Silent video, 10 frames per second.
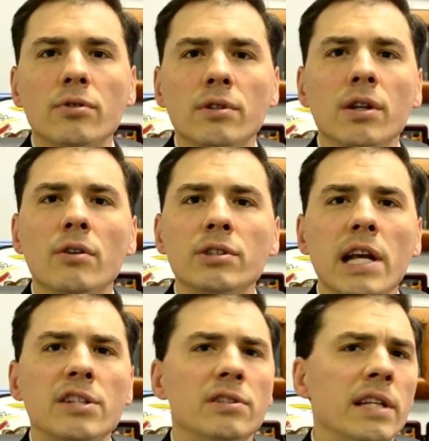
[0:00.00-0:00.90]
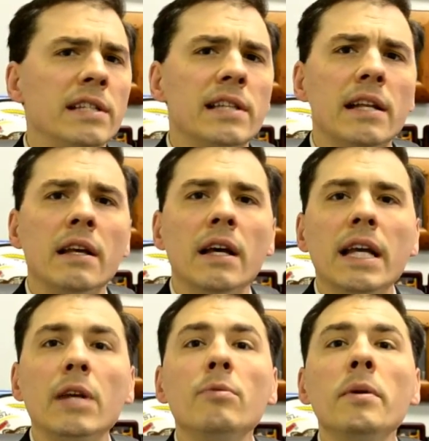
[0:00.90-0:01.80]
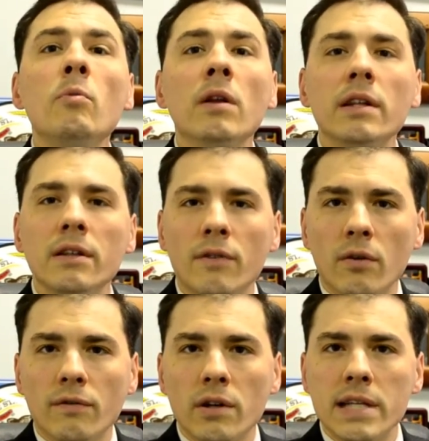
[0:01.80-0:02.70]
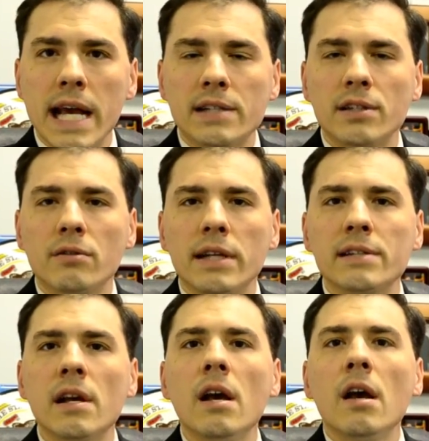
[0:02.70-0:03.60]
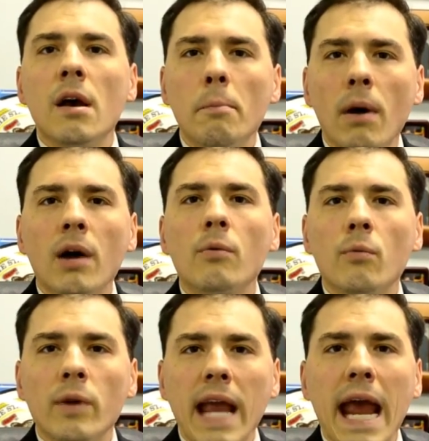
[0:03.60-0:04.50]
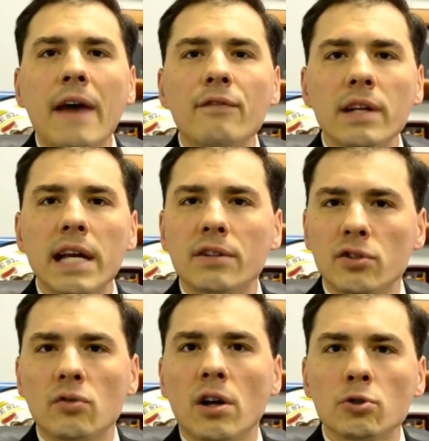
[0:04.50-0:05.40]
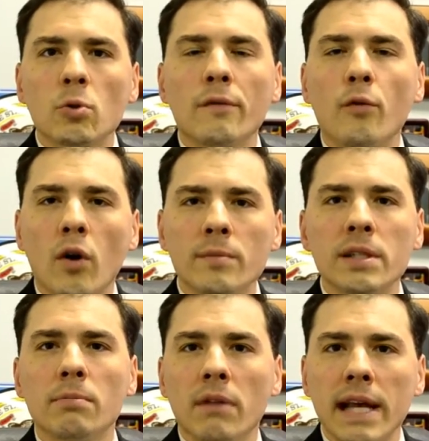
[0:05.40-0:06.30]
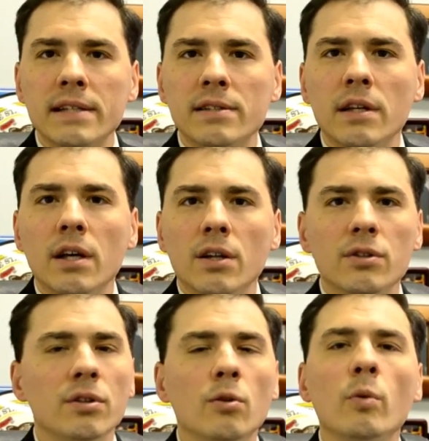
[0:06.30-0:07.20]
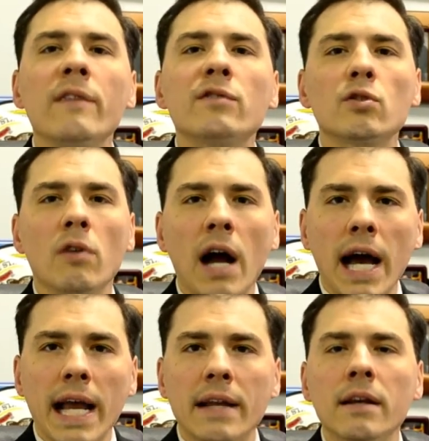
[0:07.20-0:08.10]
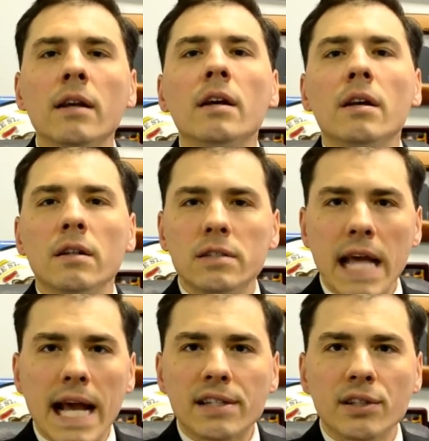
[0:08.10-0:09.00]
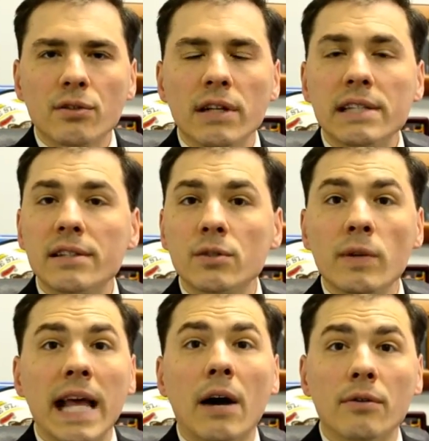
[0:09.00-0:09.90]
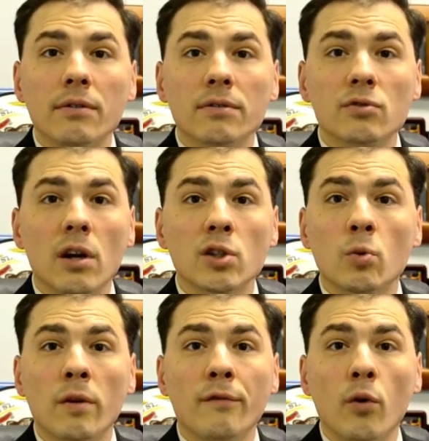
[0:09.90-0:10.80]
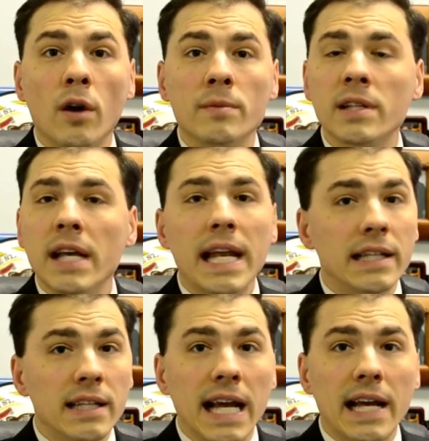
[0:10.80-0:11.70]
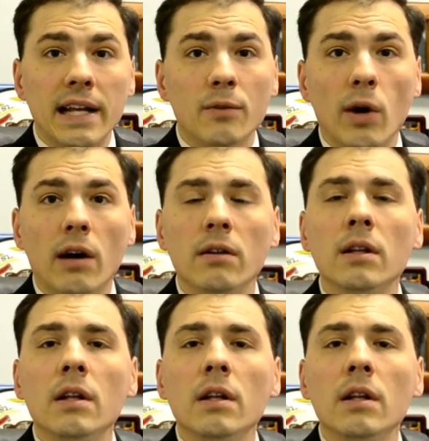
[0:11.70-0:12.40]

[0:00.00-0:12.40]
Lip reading: negotiation. He said he would be willing to vote for a tax increase, but we have to get the structural reforms in place too. We've tried tax increases without structural reforms, and it did not end well.